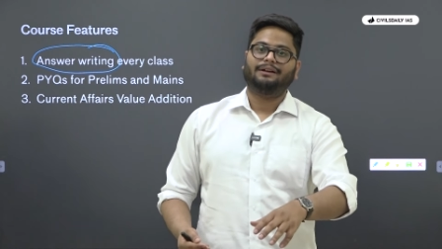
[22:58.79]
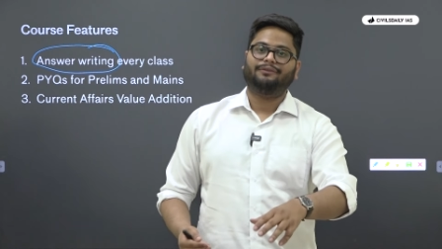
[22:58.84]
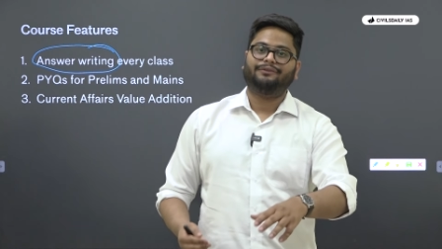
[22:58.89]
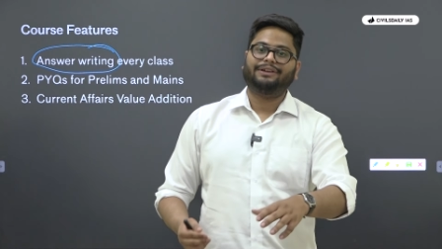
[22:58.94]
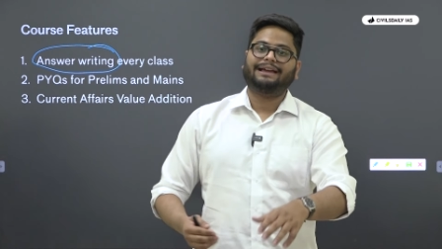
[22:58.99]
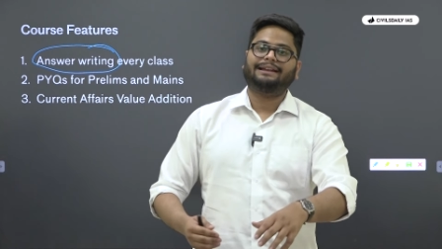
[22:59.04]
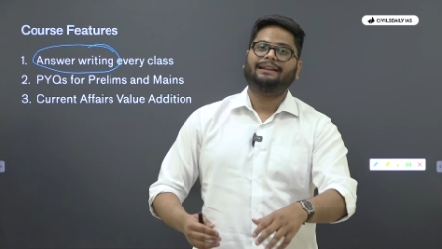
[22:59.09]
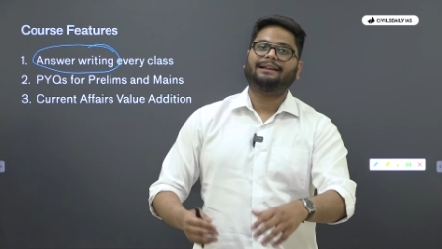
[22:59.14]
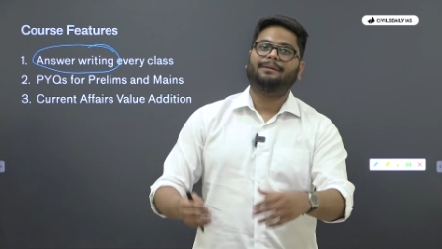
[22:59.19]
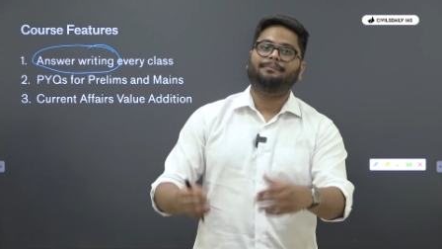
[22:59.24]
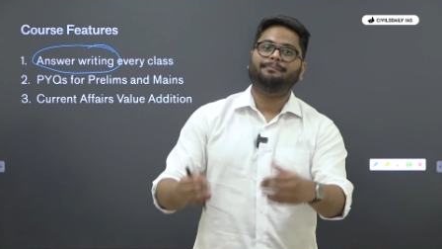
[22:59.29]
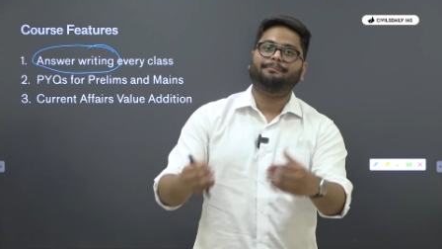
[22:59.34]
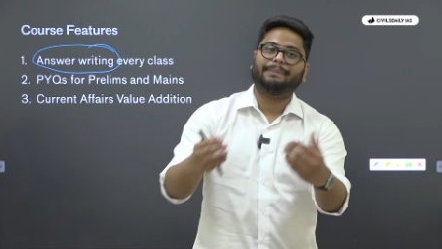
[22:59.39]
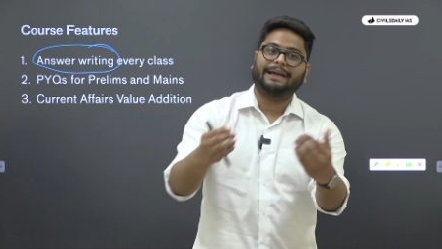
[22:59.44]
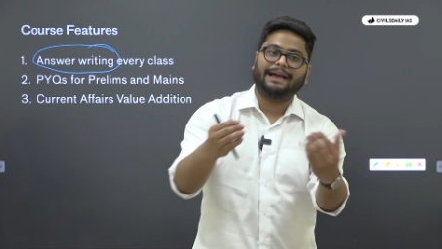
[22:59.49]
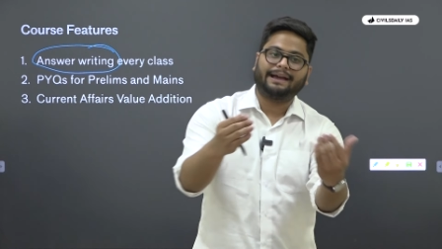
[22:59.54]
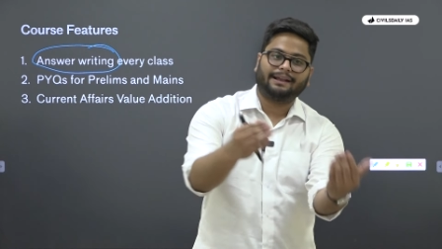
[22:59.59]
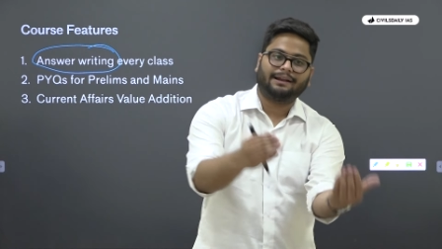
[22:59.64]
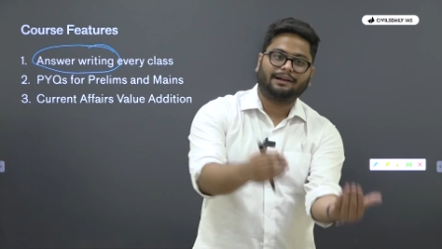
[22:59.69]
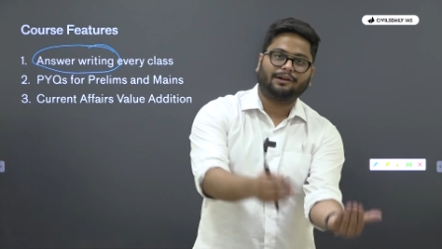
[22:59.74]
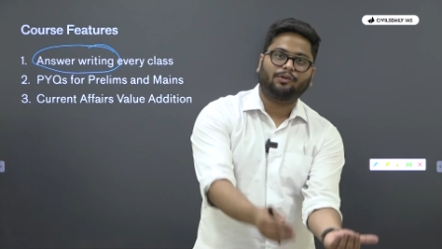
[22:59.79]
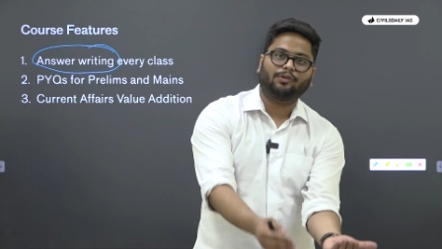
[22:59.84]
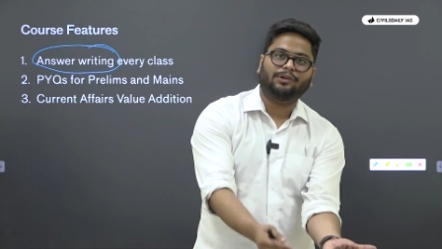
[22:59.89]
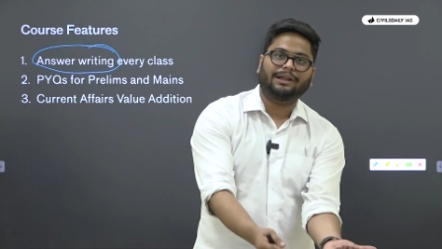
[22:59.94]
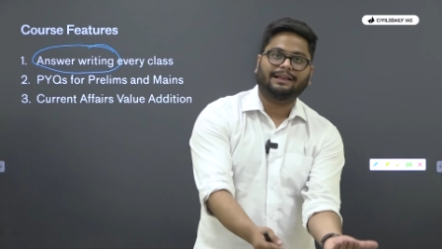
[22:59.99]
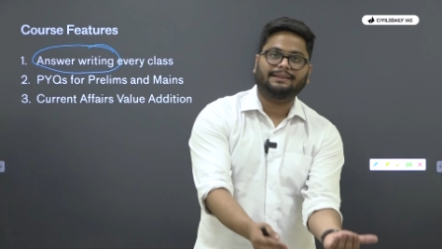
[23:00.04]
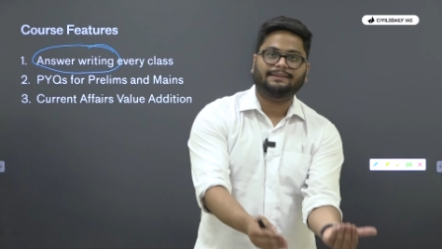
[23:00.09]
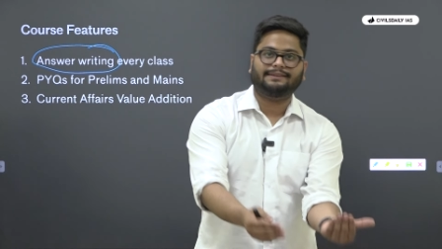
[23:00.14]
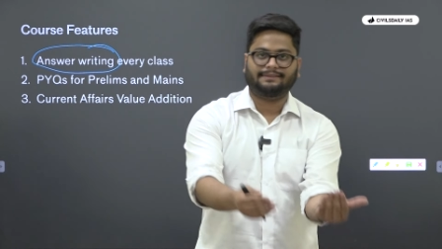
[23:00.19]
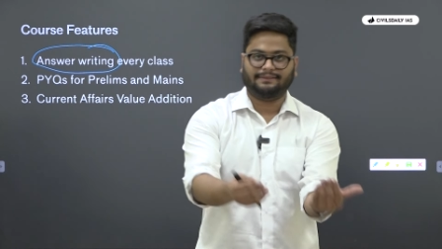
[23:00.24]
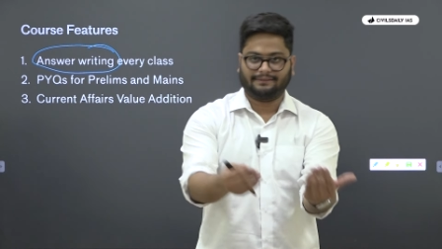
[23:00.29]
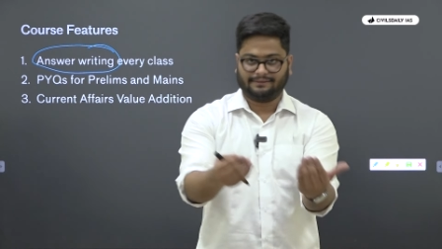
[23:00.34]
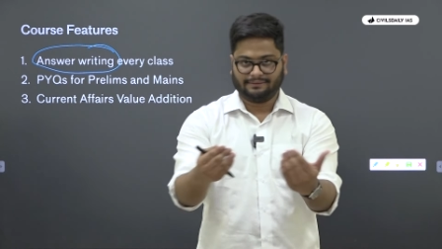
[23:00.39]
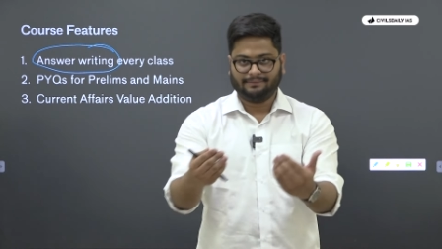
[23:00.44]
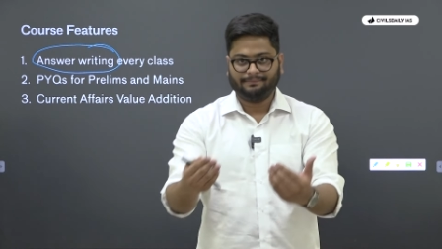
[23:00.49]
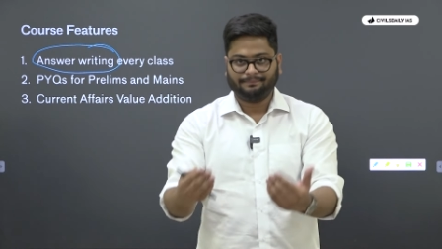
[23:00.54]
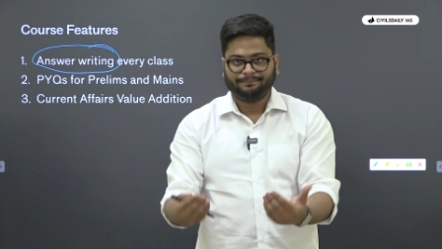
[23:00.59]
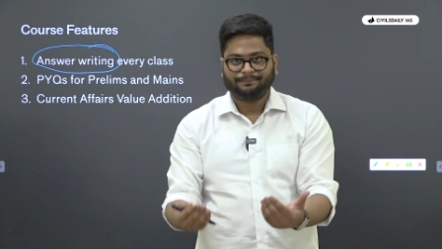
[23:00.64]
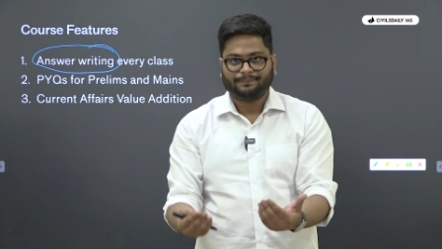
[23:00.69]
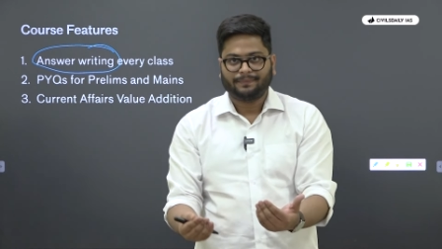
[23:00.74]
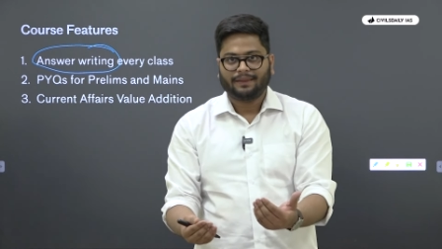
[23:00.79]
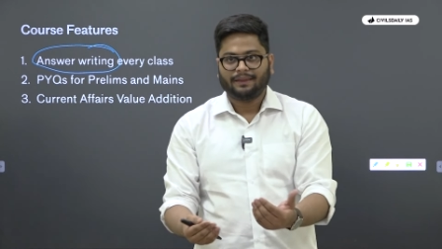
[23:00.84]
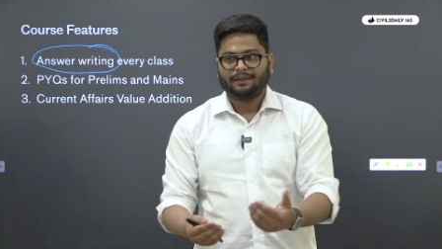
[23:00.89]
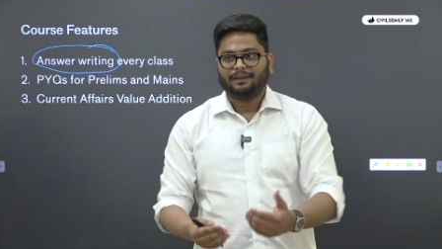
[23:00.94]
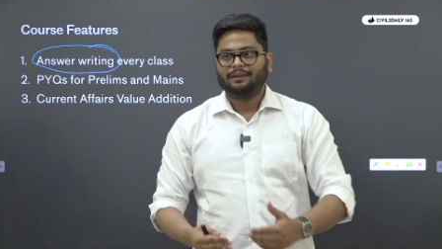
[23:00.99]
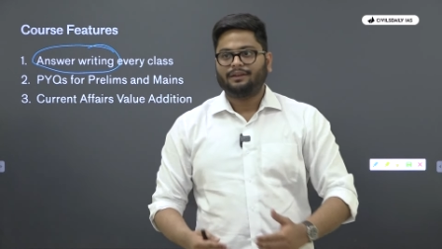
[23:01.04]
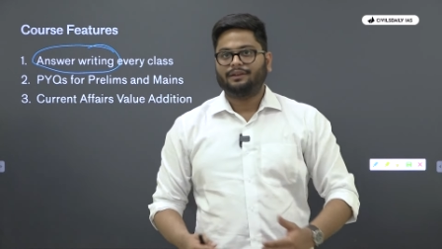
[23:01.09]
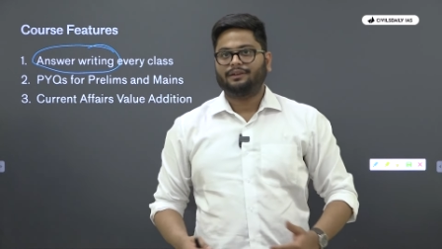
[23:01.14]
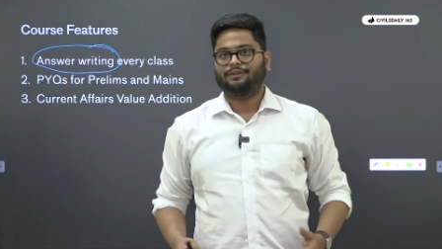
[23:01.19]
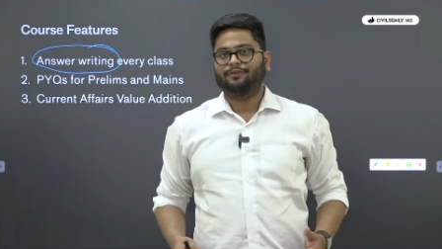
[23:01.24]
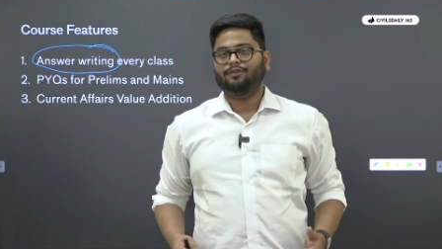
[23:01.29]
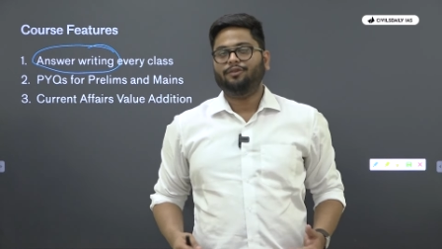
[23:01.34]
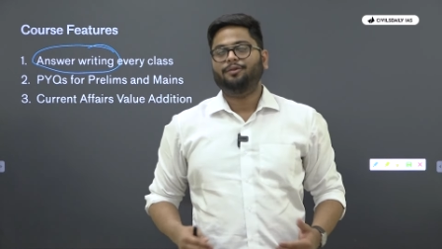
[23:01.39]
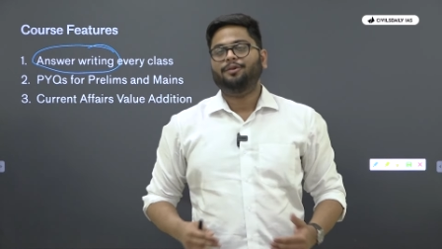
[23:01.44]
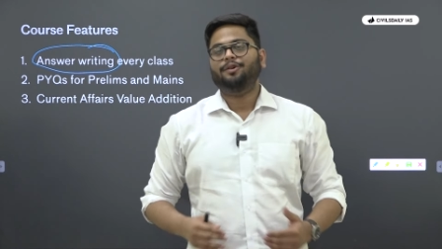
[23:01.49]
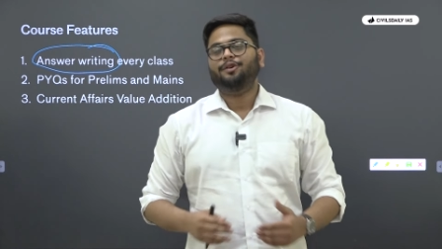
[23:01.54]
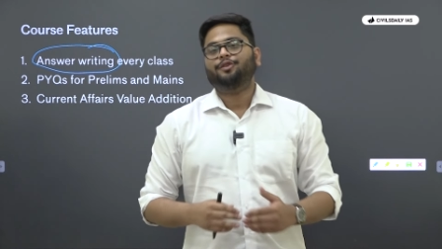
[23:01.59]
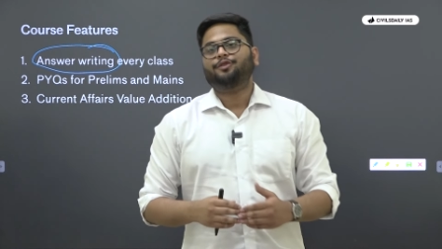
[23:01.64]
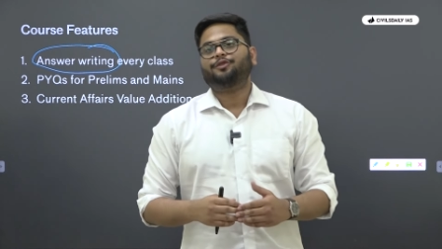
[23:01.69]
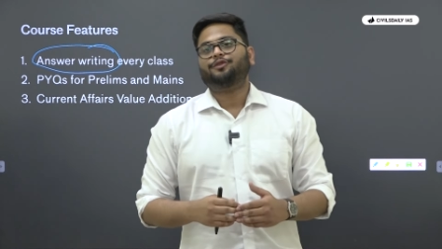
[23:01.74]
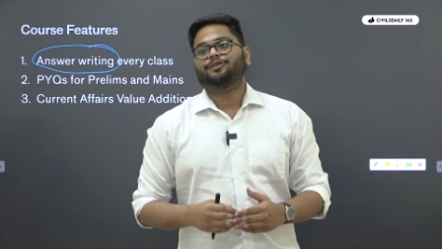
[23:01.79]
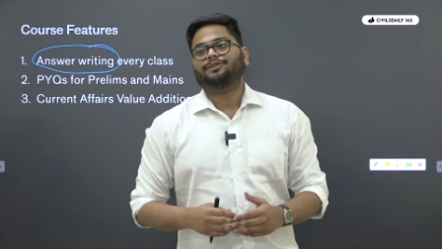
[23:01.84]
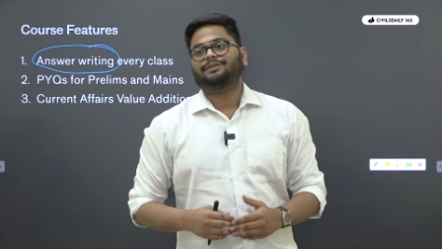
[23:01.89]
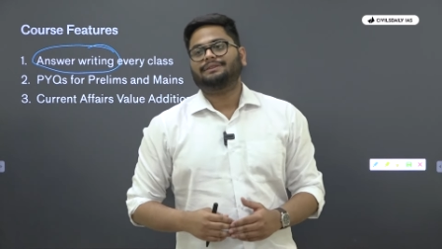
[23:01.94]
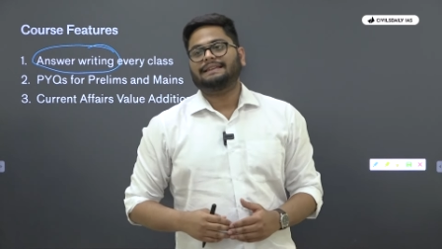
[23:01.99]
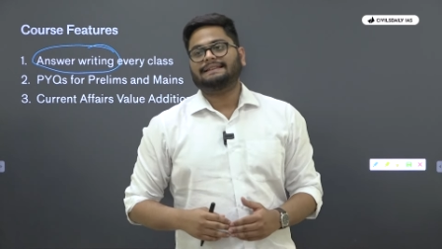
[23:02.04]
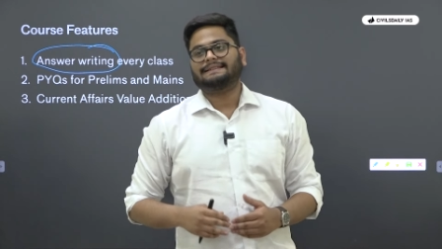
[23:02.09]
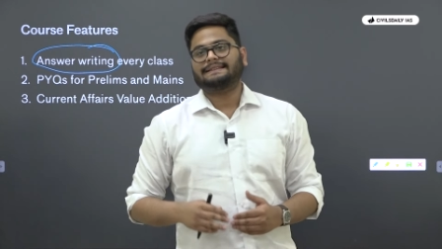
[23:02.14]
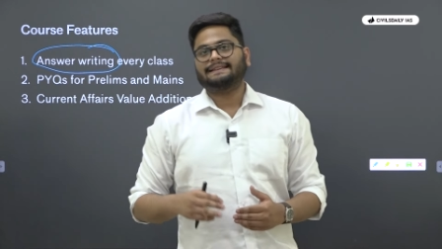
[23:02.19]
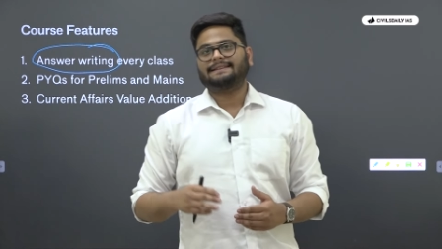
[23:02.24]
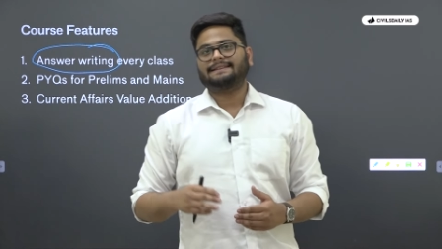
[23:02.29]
we can compare a good answer, you know? So this